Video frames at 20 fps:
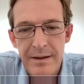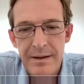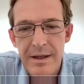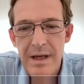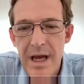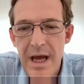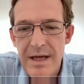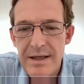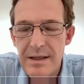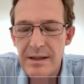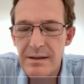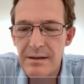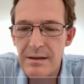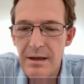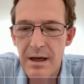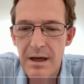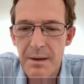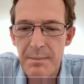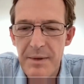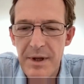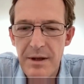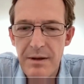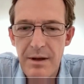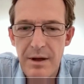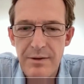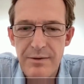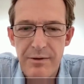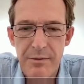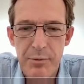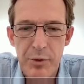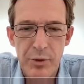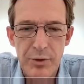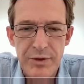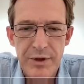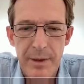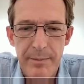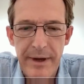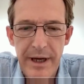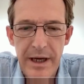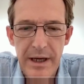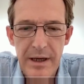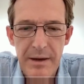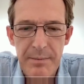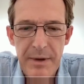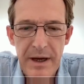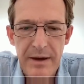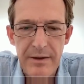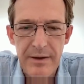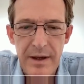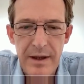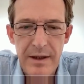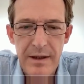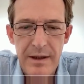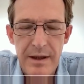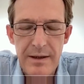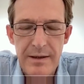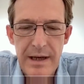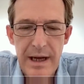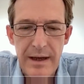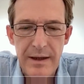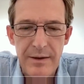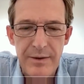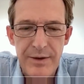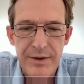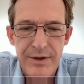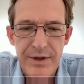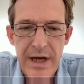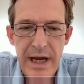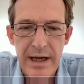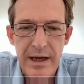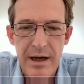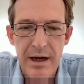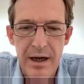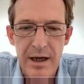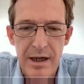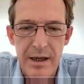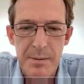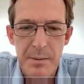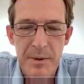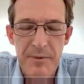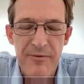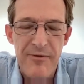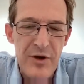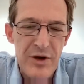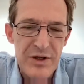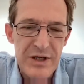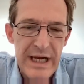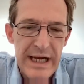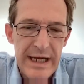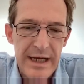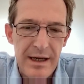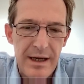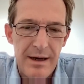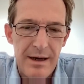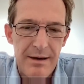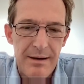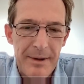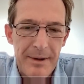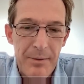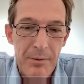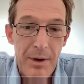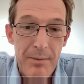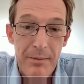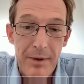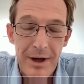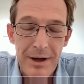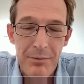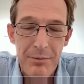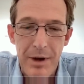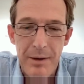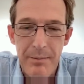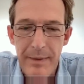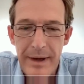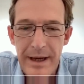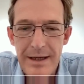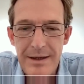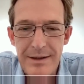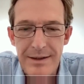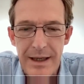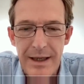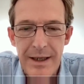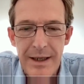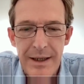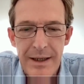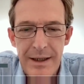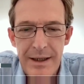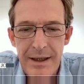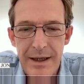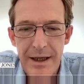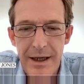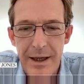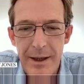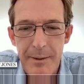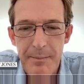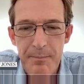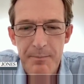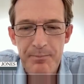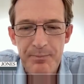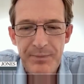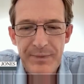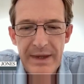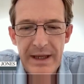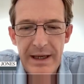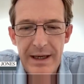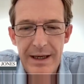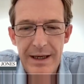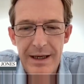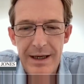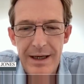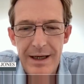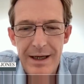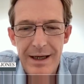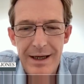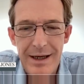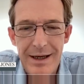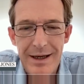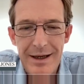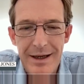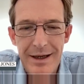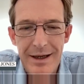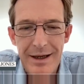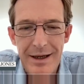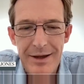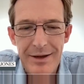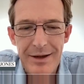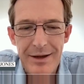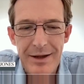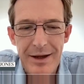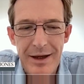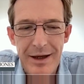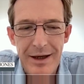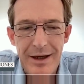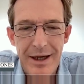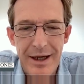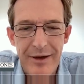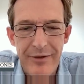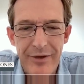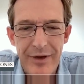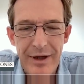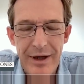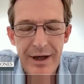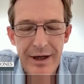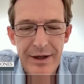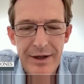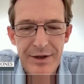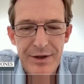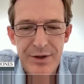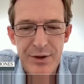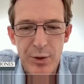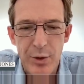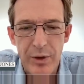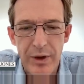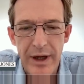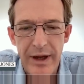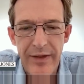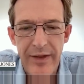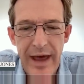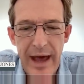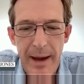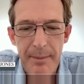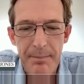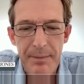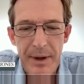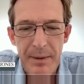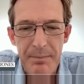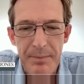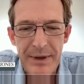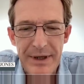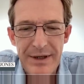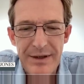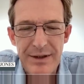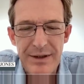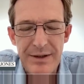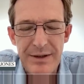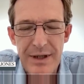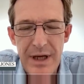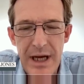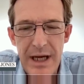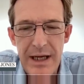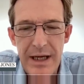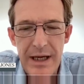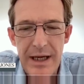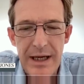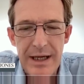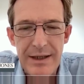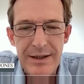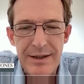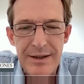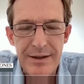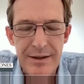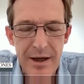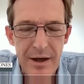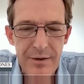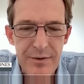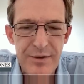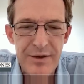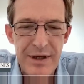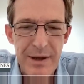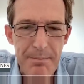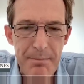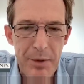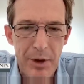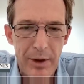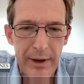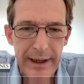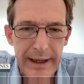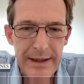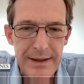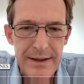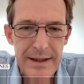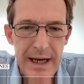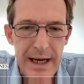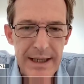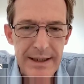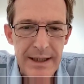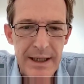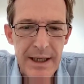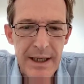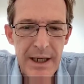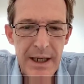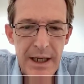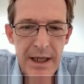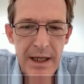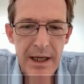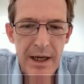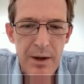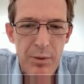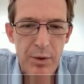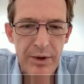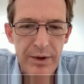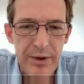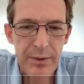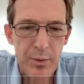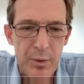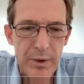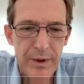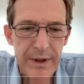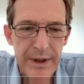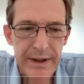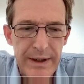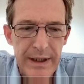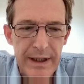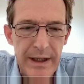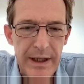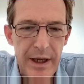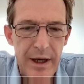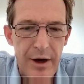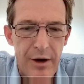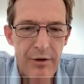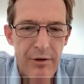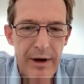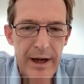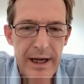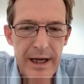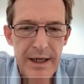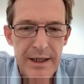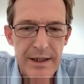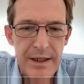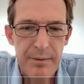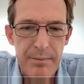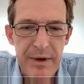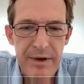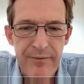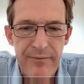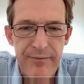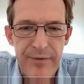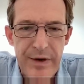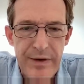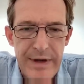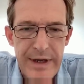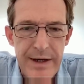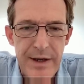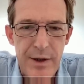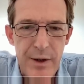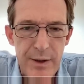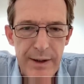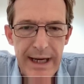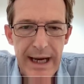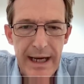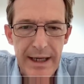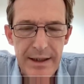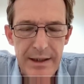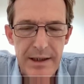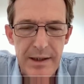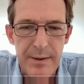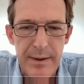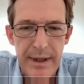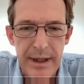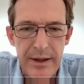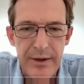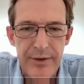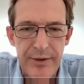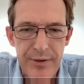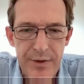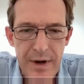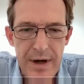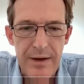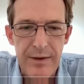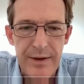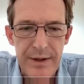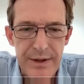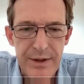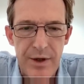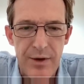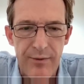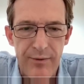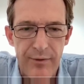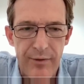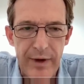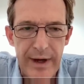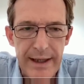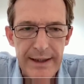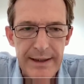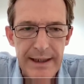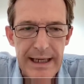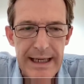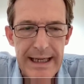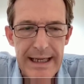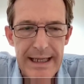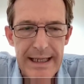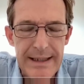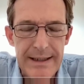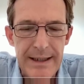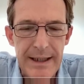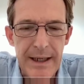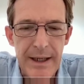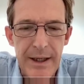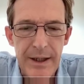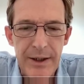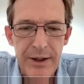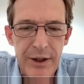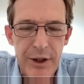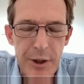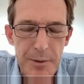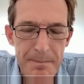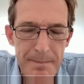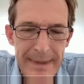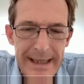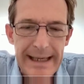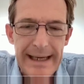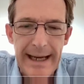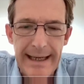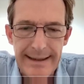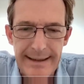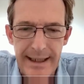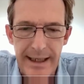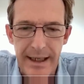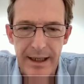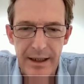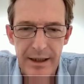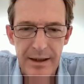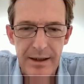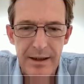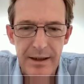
Yes, it's, yeah. I mean, those reports coming in about the the attack onto Snake Island. I mean, firstly, I mean, it won't it won't be easy, um, uh, a, a kind of a, an assault like that. But but as you say, it's so symbolic, isn't it? You know what what I think the Ukrainians have been very good at doing throughout this conflict is humiliating